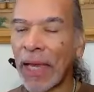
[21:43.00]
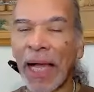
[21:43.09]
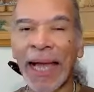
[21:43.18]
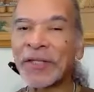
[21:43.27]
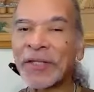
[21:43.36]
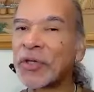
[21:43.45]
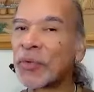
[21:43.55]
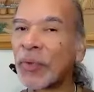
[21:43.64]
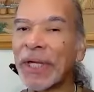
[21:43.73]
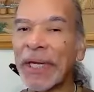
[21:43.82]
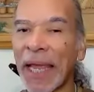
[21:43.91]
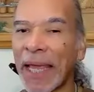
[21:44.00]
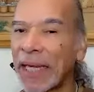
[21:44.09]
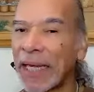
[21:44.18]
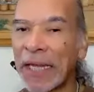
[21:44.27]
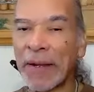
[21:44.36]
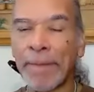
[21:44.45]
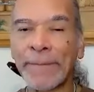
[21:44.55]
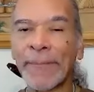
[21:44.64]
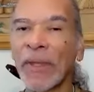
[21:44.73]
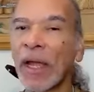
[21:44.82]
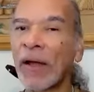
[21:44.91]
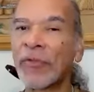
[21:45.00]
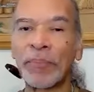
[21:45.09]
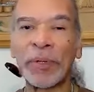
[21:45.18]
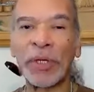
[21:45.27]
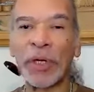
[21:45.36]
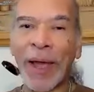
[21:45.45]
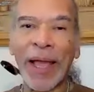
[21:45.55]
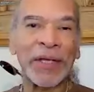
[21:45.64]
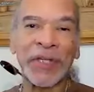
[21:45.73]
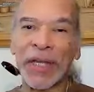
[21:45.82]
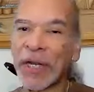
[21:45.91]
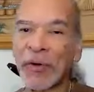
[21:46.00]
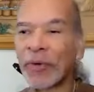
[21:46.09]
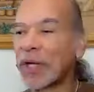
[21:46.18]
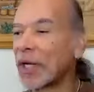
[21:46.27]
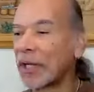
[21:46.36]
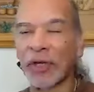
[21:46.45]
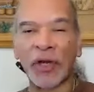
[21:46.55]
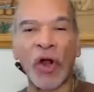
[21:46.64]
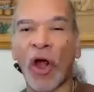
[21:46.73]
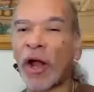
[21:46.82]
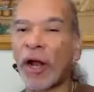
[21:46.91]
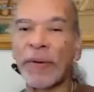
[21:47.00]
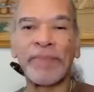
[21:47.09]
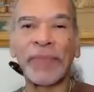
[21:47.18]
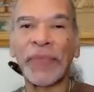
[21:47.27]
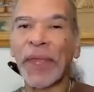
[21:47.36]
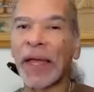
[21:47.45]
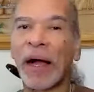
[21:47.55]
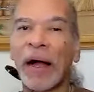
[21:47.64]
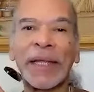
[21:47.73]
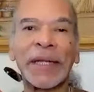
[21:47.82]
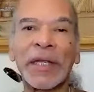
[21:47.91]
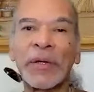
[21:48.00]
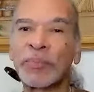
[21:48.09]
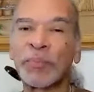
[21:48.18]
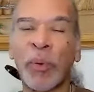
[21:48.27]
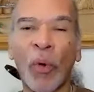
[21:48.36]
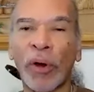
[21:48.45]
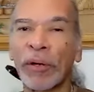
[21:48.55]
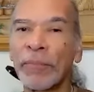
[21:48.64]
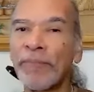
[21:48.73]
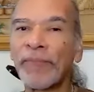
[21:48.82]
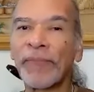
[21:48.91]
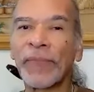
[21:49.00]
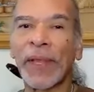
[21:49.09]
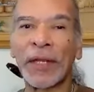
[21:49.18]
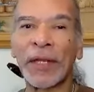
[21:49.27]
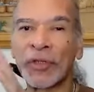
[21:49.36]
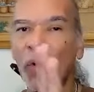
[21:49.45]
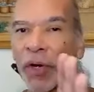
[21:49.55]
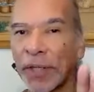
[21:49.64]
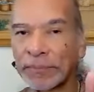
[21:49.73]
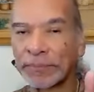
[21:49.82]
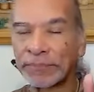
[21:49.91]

I didn't read any of the POS. I didn't read it, the card. All I did was pour and enjoy.